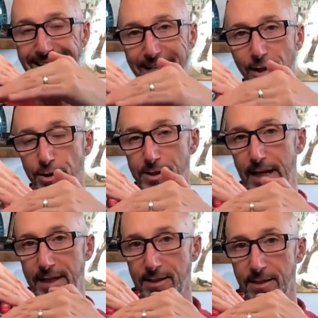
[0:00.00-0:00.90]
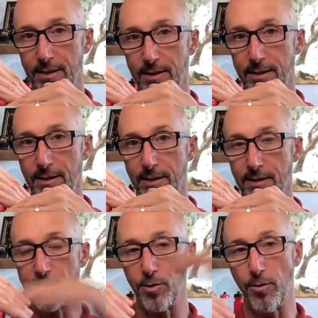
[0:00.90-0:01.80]
intersect.
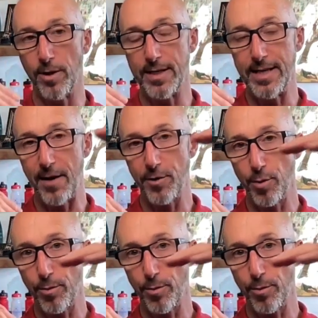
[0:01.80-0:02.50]
So now you're